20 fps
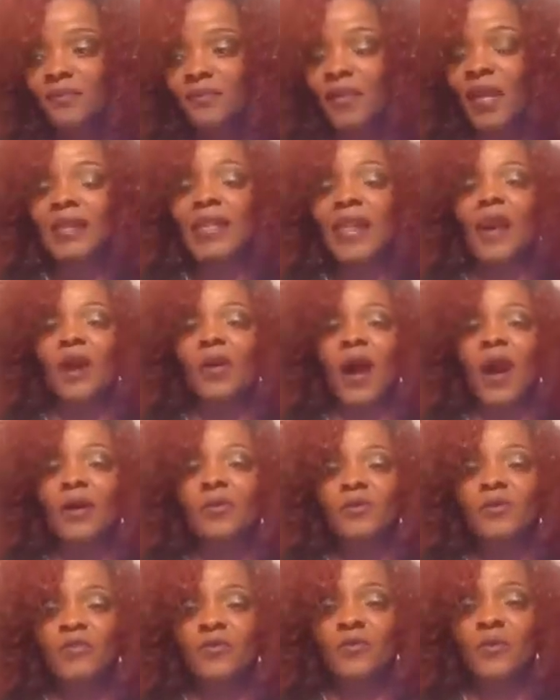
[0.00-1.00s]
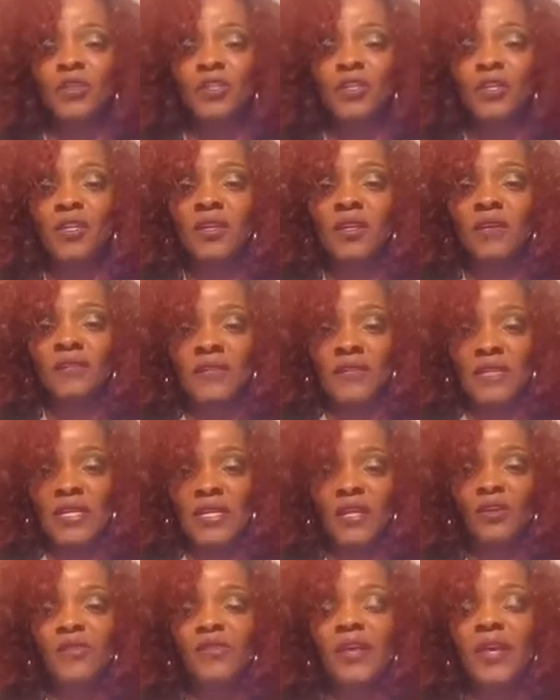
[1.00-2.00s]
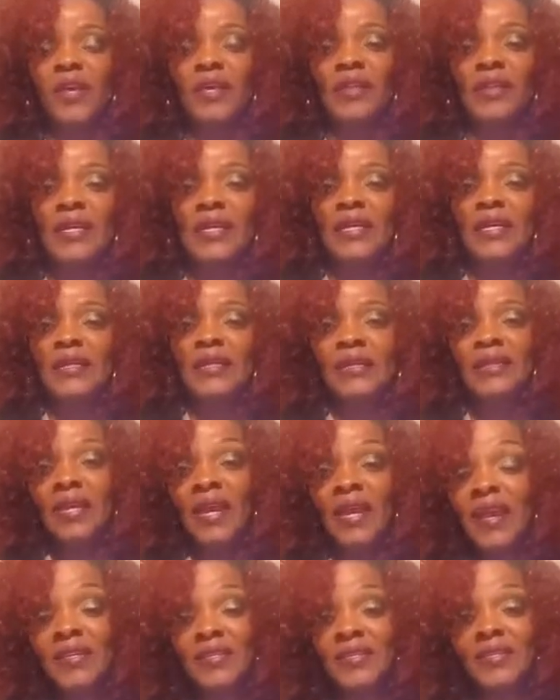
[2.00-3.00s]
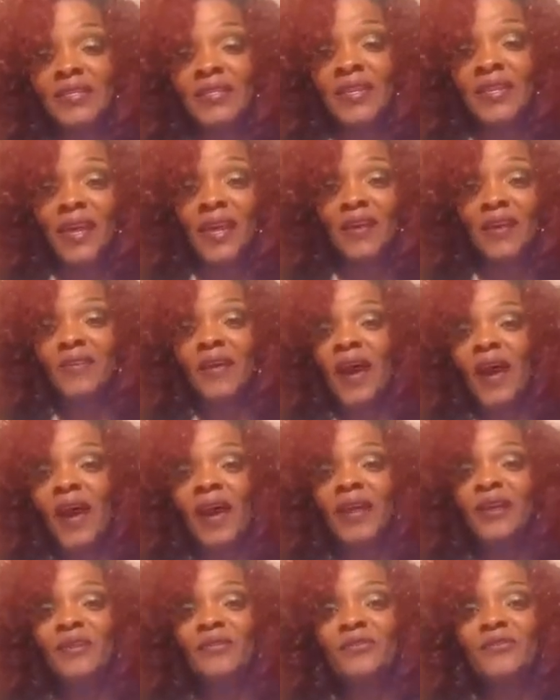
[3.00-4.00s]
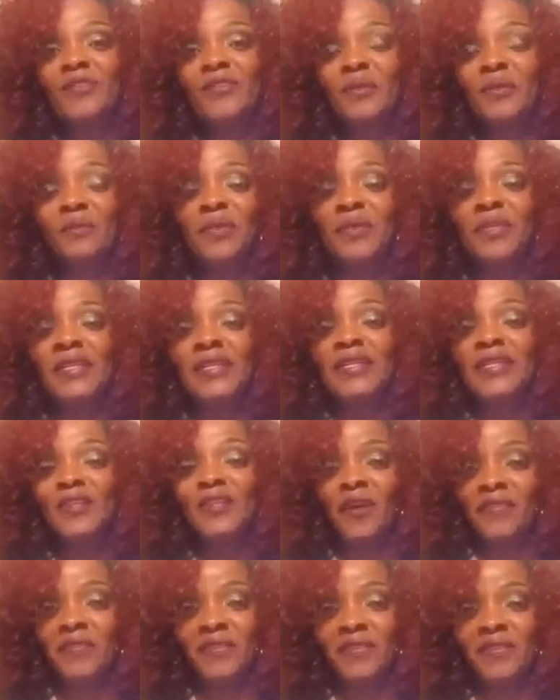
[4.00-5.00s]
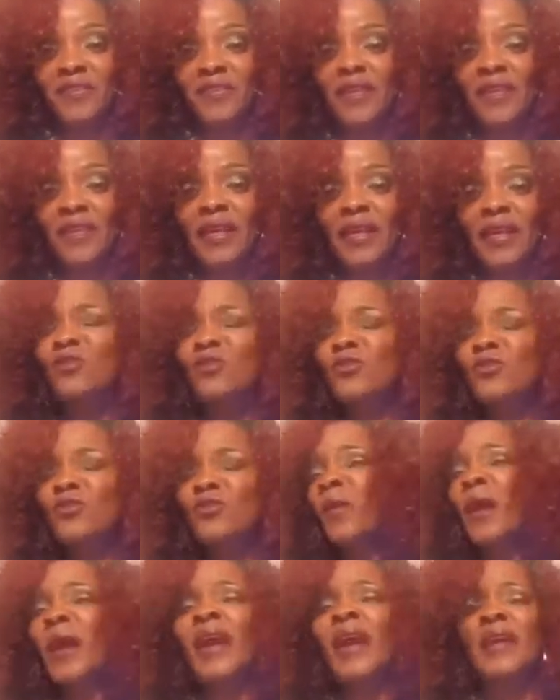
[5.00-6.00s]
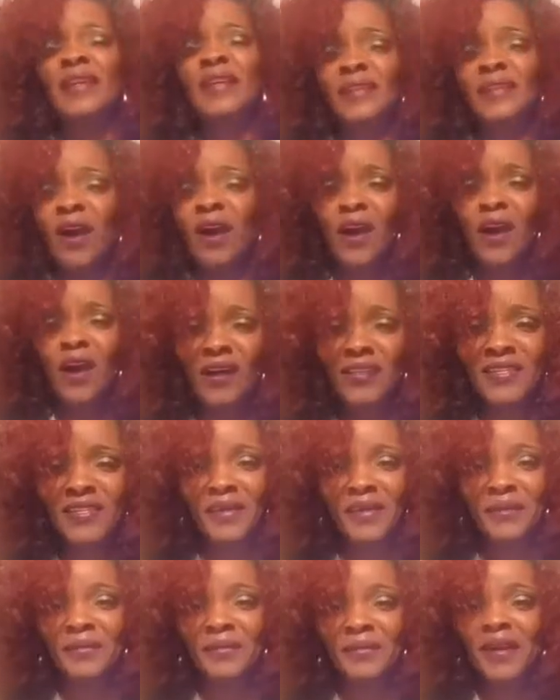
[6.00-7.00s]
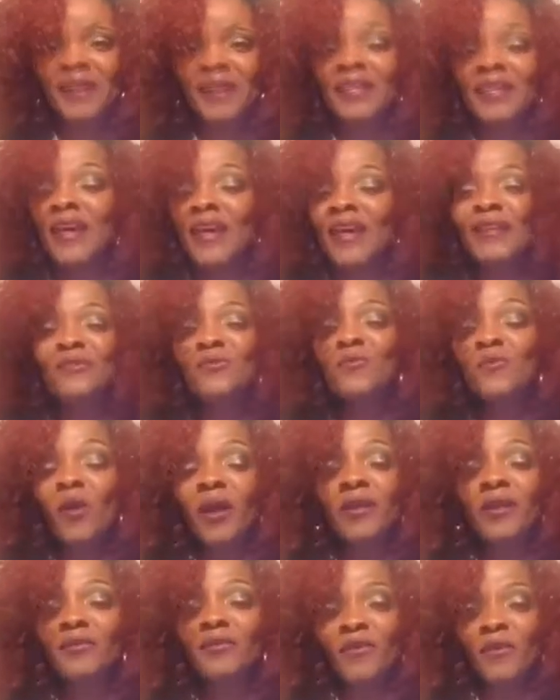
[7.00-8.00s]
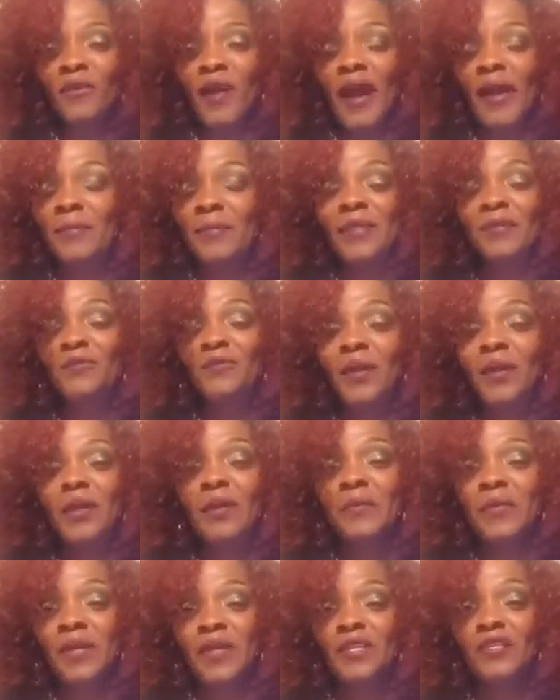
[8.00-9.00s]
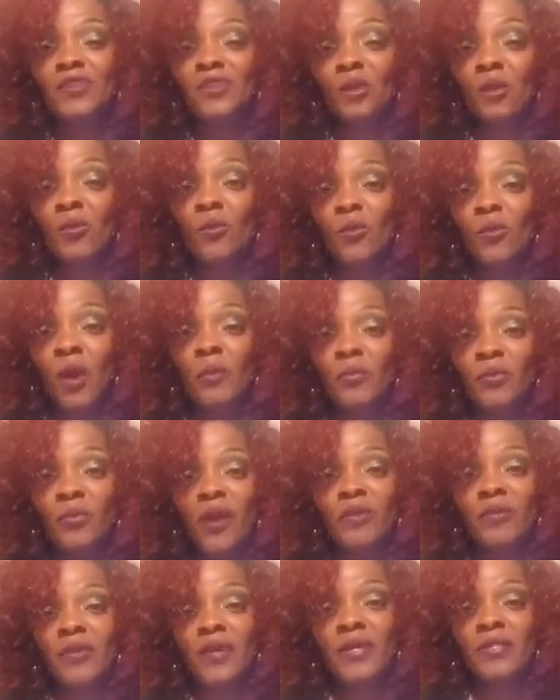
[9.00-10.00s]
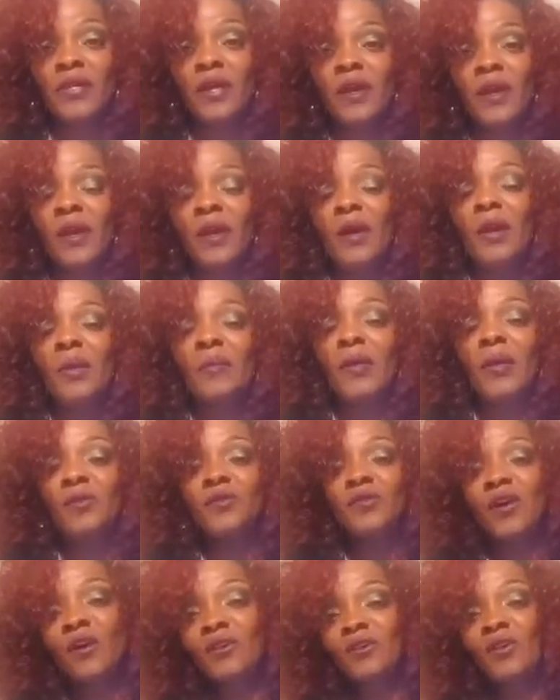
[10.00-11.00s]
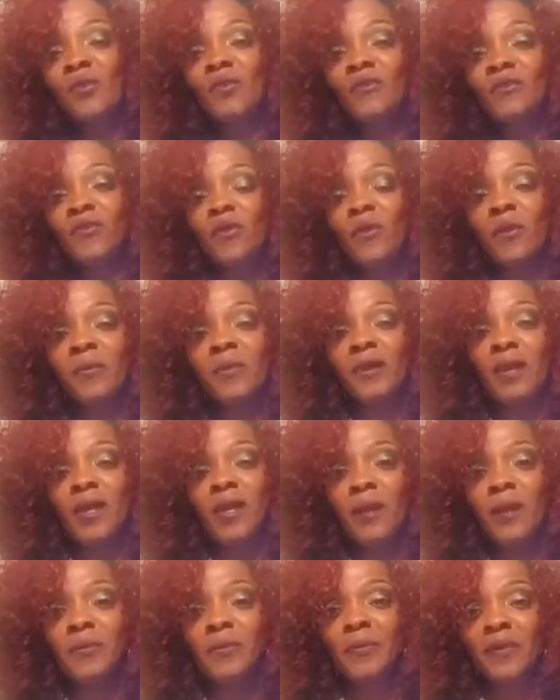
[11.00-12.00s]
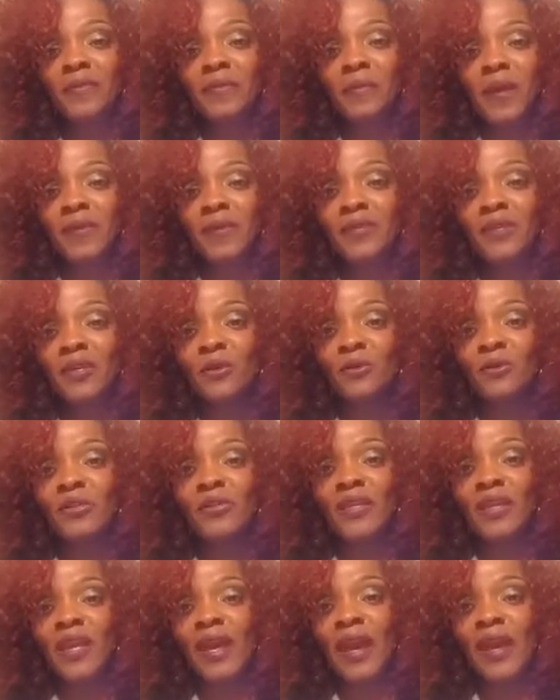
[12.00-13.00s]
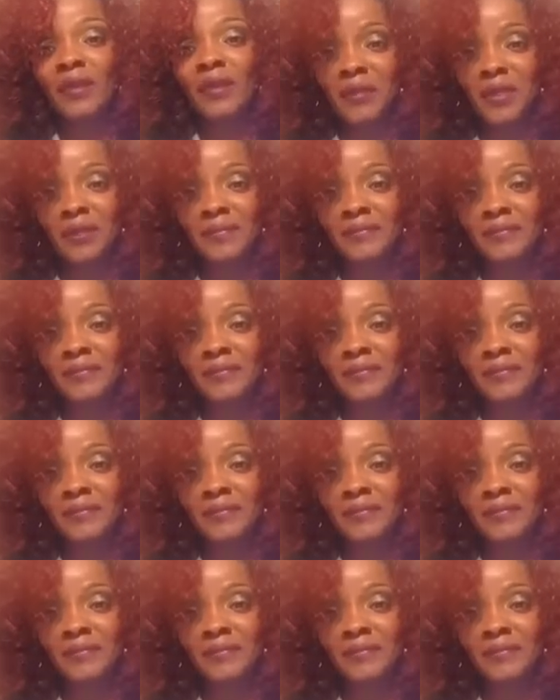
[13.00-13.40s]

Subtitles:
Now, I was fortunate enough to hear that, yes, they have hired some police officers. Great, awesome. That is wonderful. I mean, really, because, we want progress. But I was also informed that a couple of them have to go to the academy